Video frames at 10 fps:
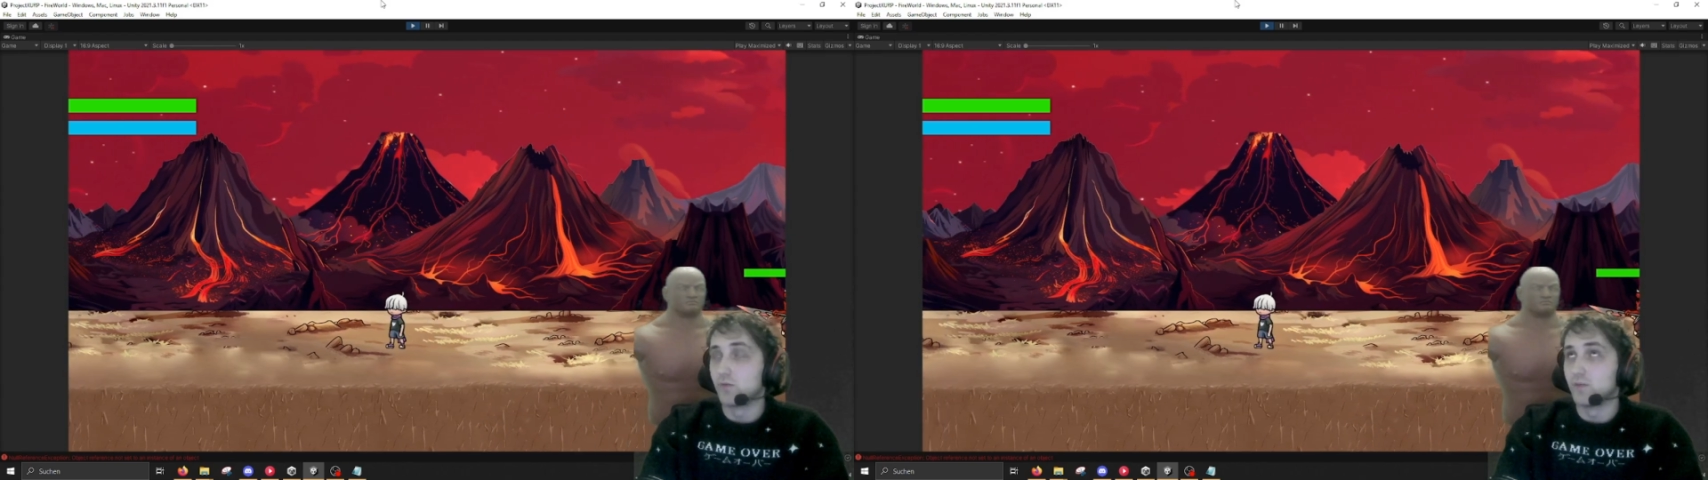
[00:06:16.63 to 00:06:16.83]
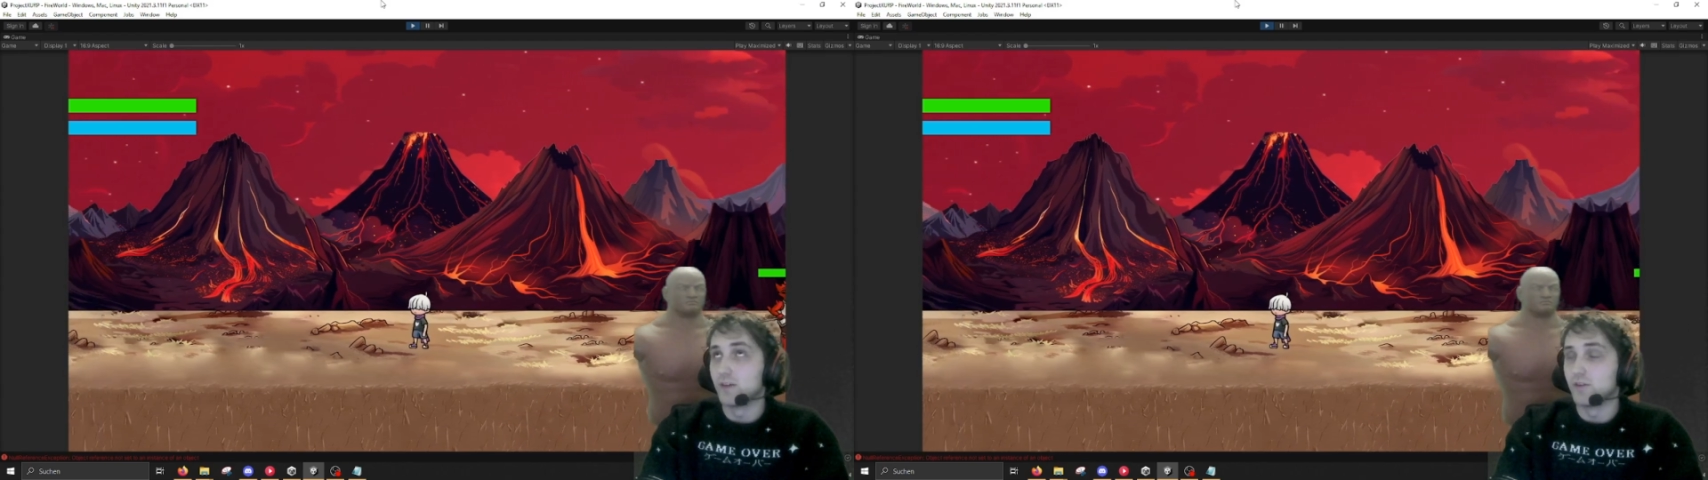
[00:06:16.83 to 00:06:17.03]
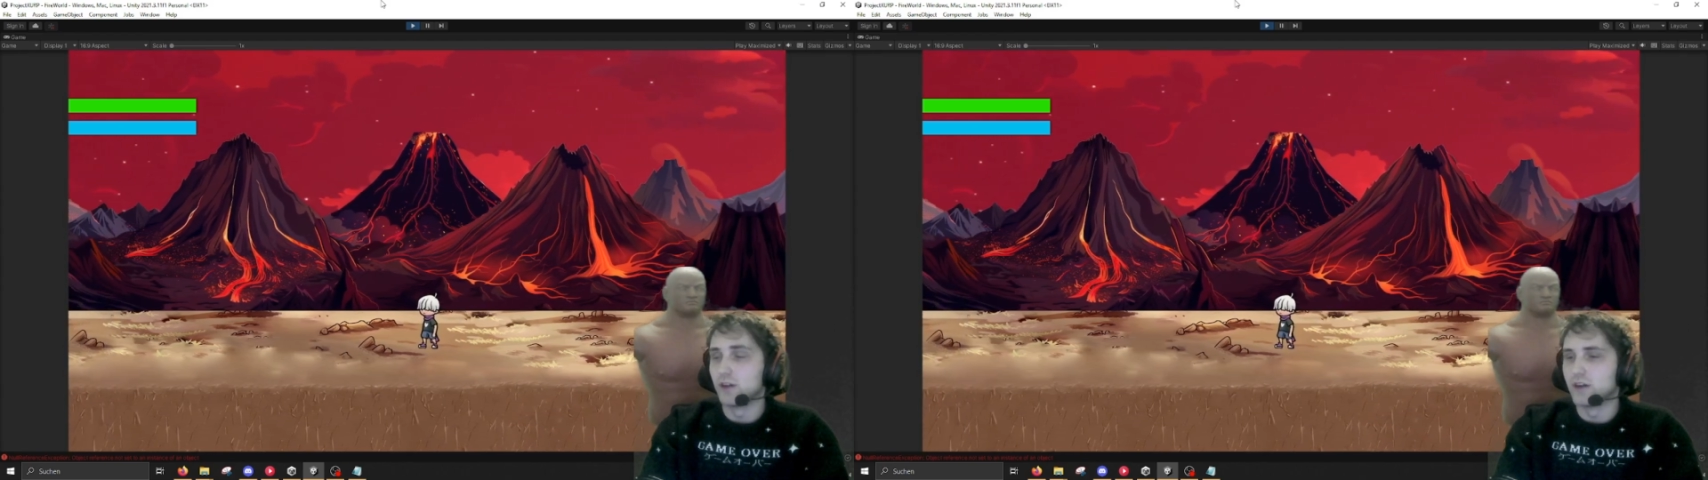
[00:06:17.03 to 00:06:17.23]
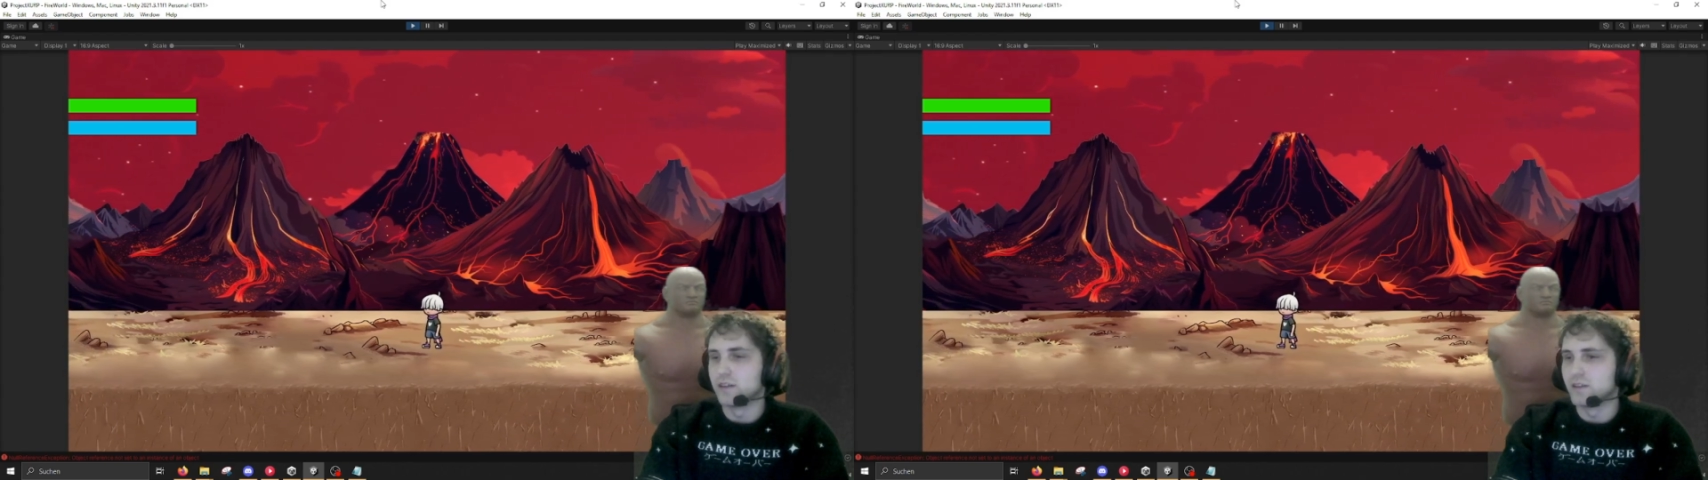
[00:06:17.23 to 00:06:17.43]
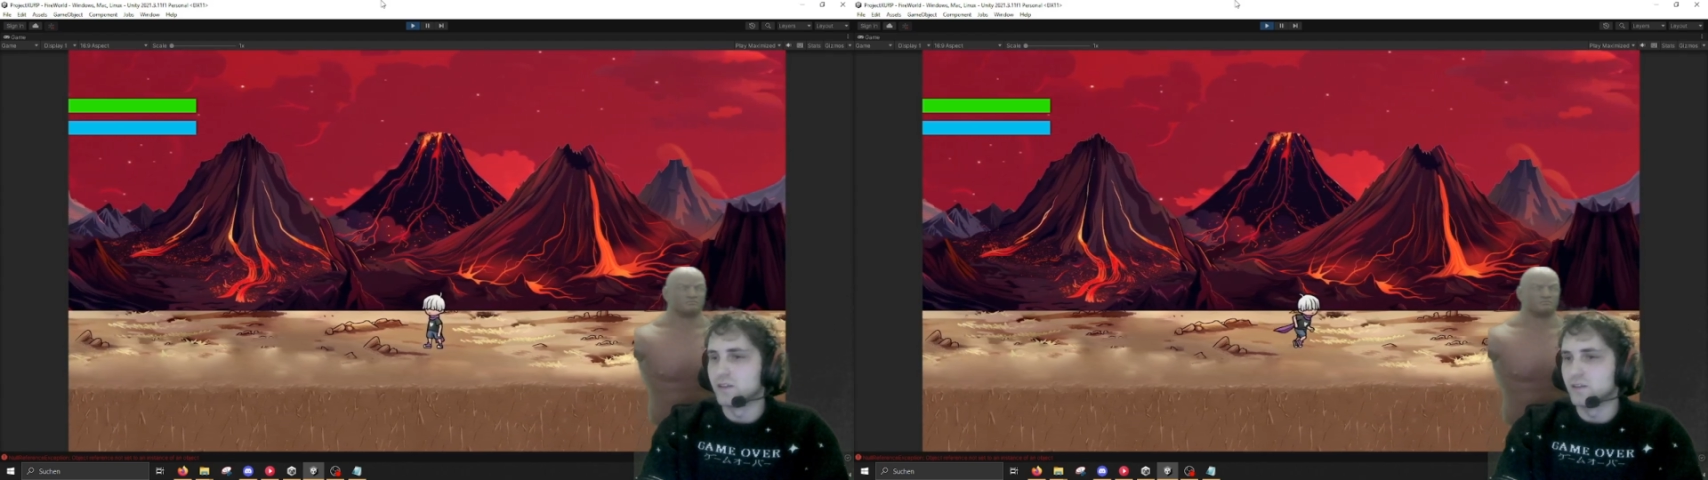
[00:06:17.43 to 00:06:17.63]
with several
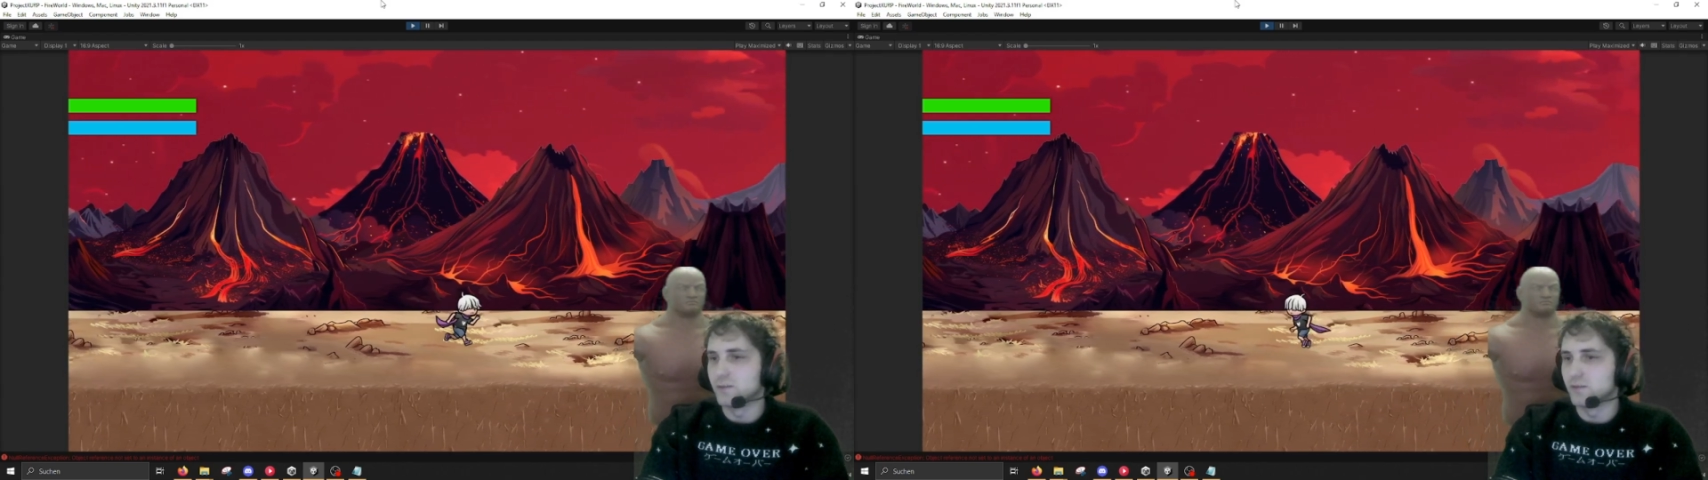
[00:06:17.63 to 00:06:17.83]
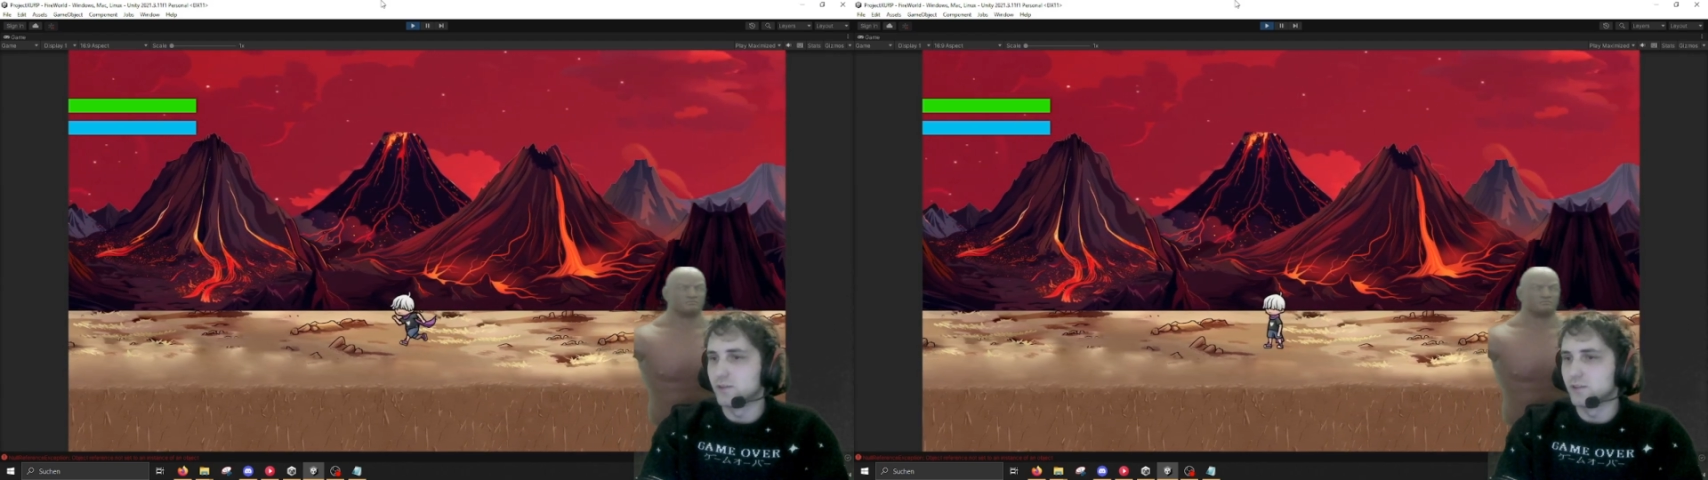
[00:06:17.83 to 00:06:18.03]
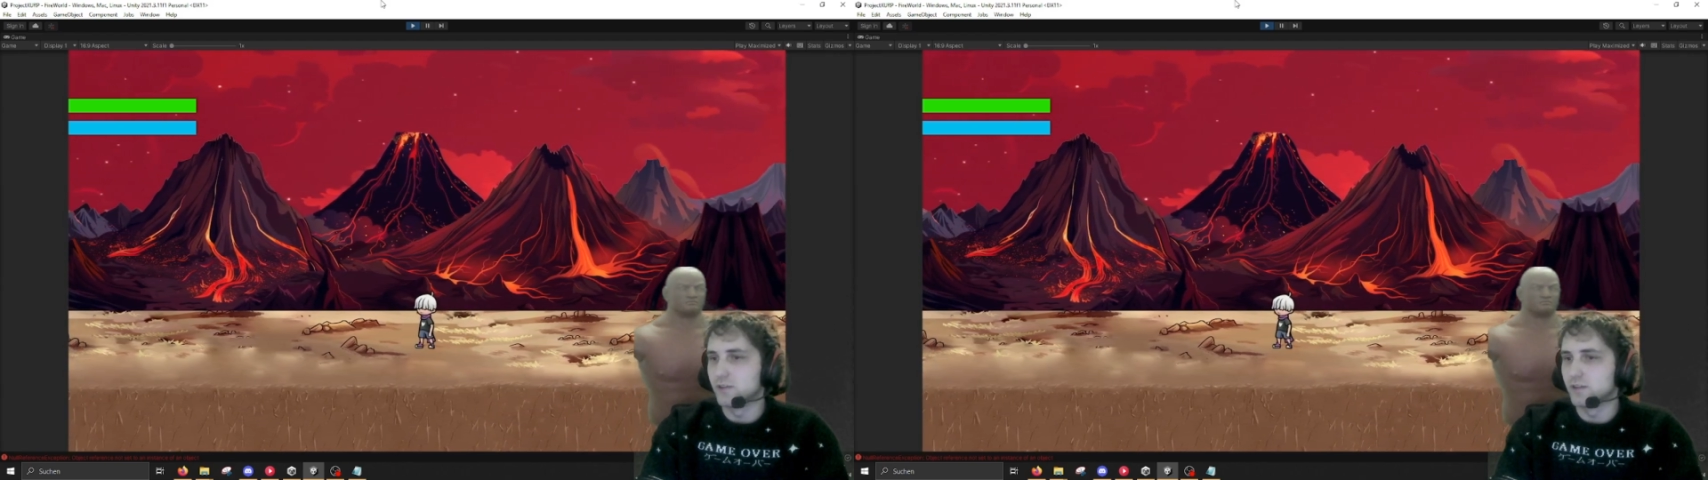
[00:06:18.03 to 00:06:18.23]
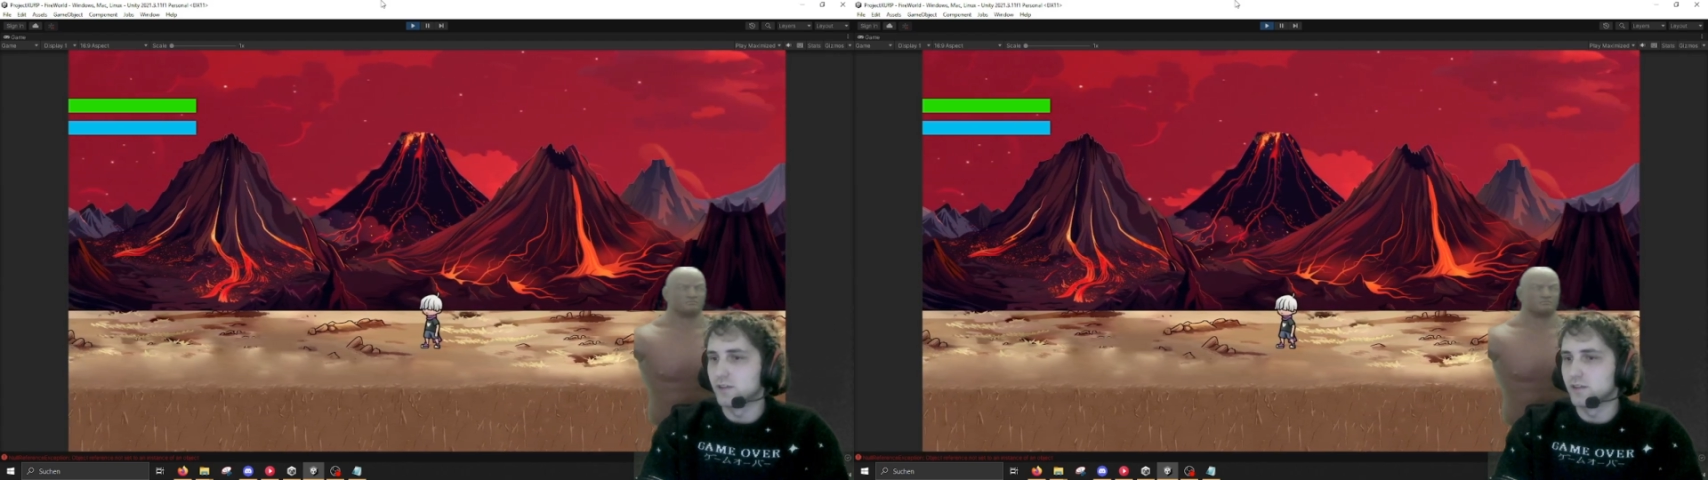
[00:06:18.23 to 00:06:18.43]
artists on this project.